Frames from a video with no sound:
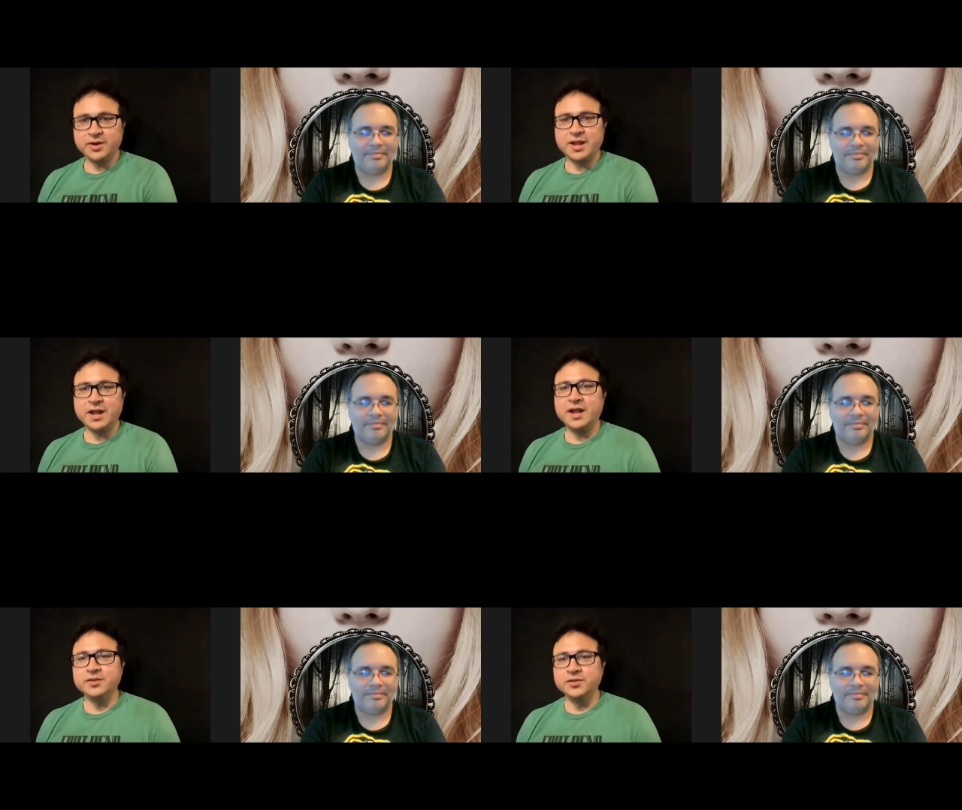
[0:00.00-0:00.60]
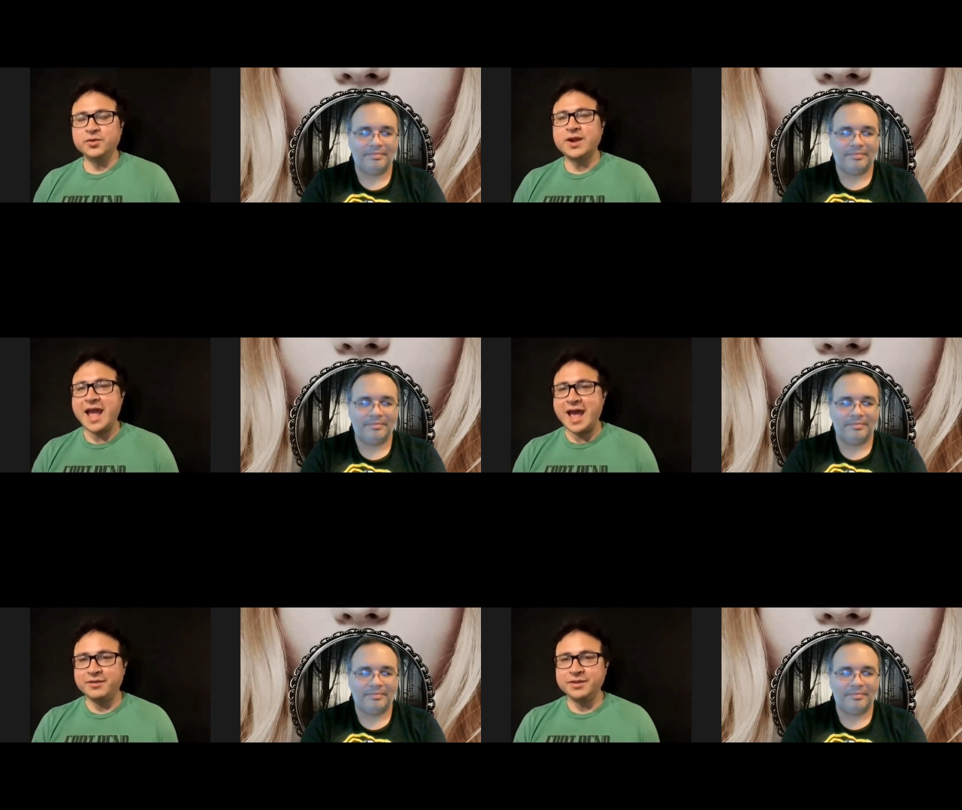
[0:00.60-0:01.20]
Speaker 1: uh, Laura
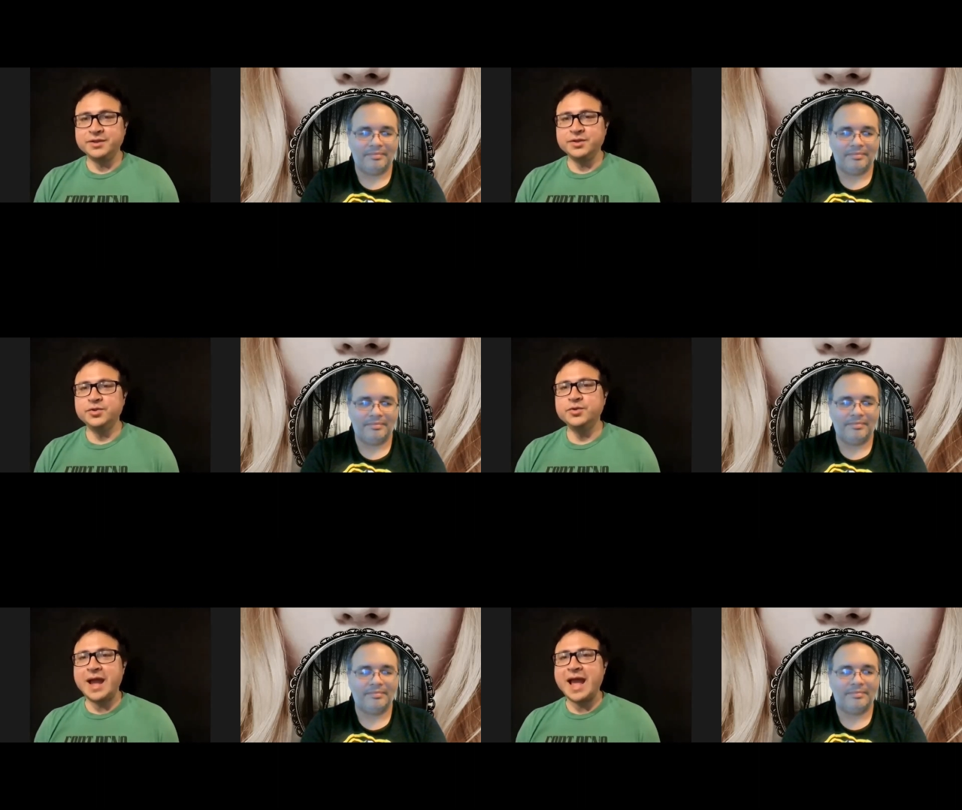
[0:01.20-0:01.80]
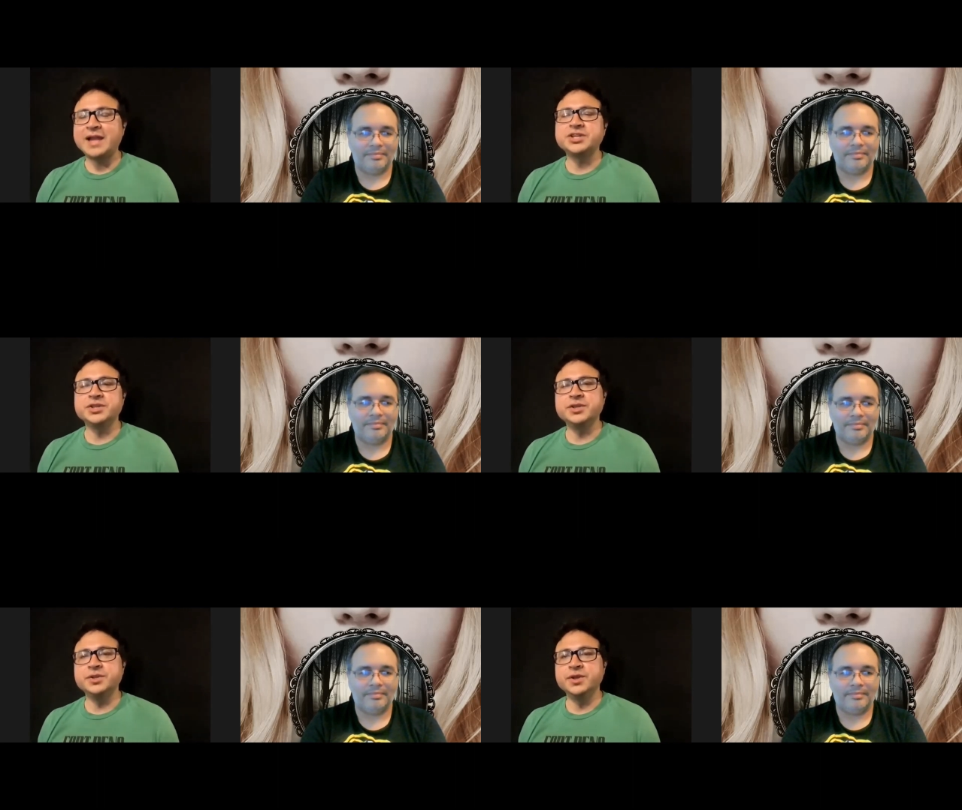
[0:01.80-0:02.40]
Allen, who
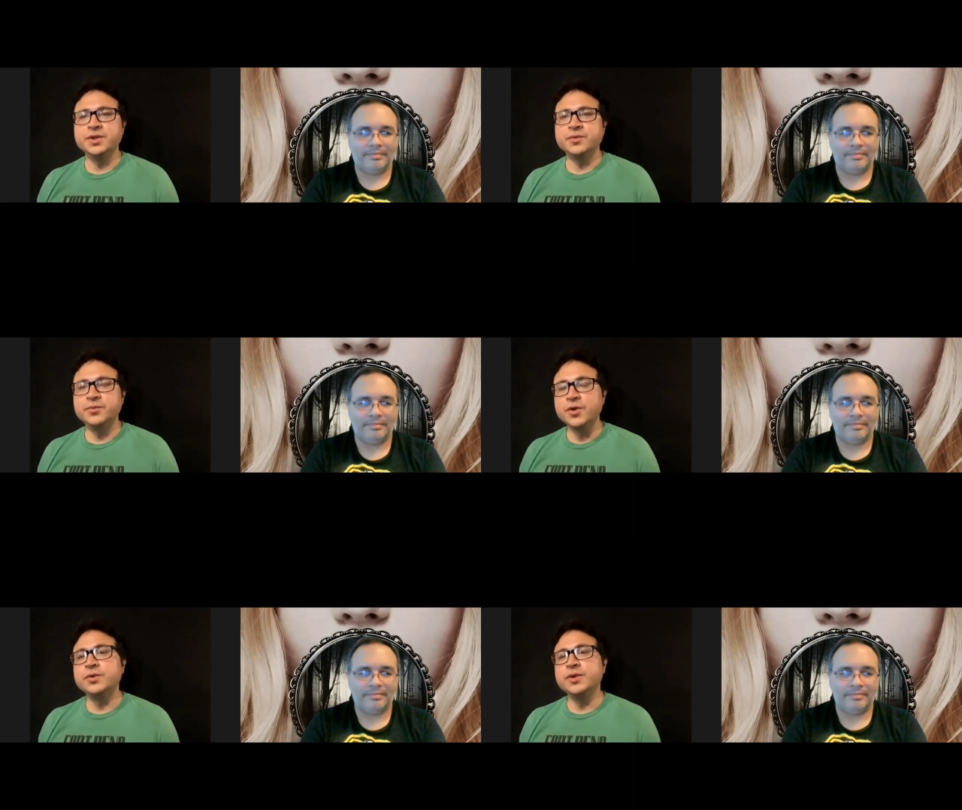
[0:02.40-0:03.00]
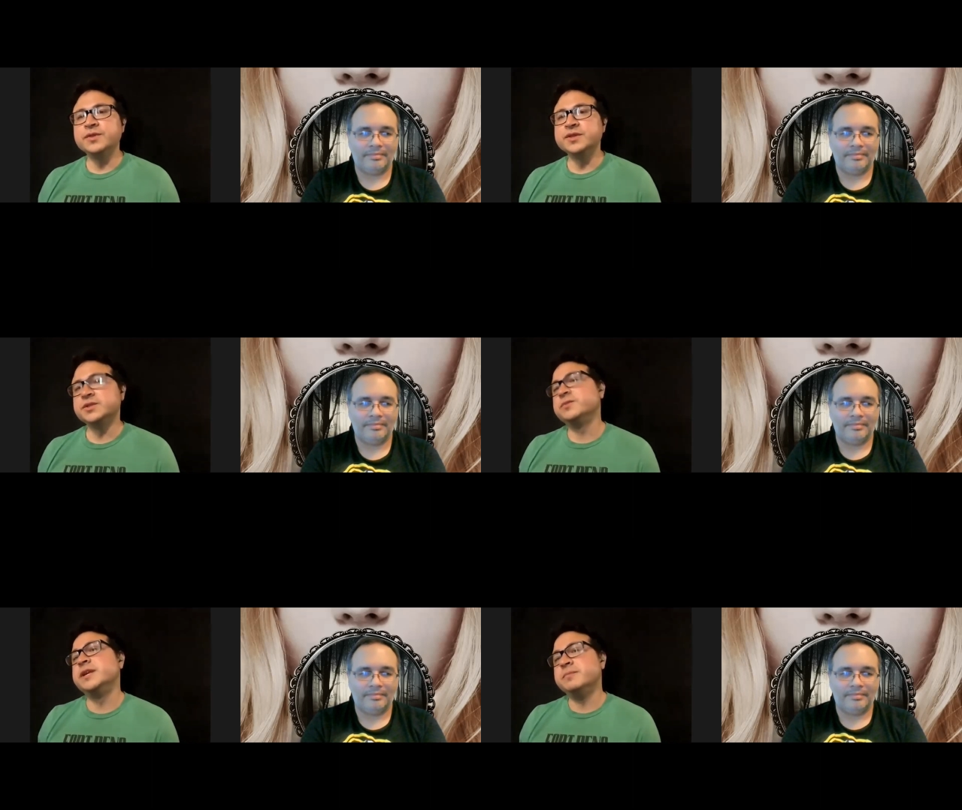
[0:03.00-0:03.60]
actually wrote the
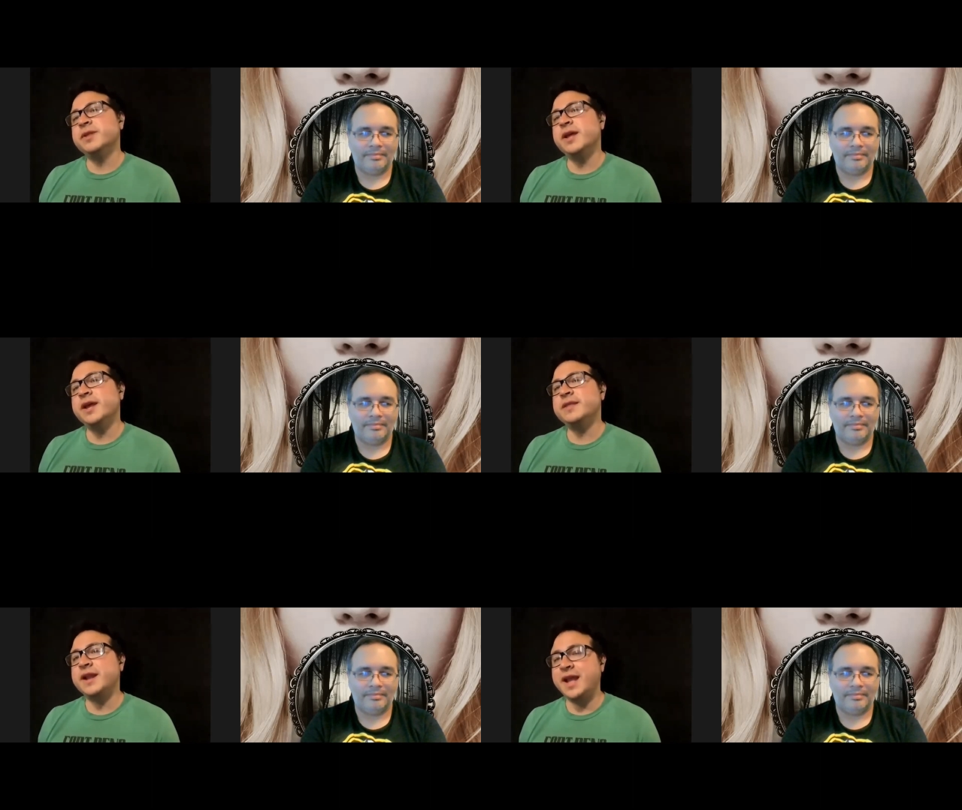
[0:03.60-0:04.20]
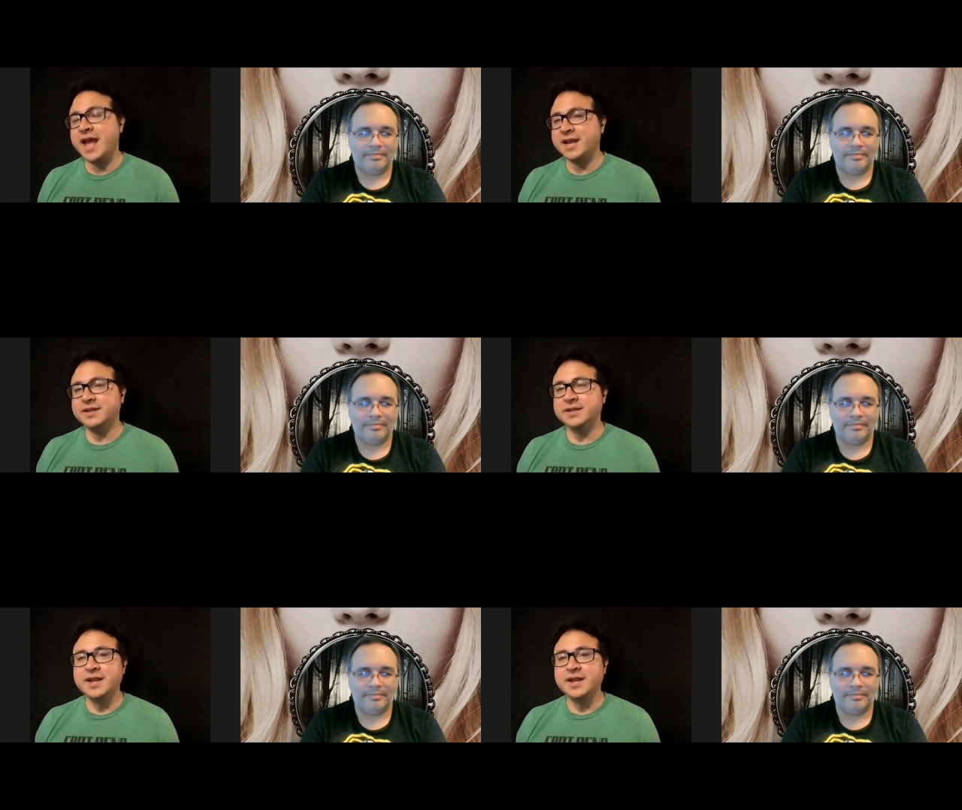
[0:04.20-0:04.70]
screenplay, and then I added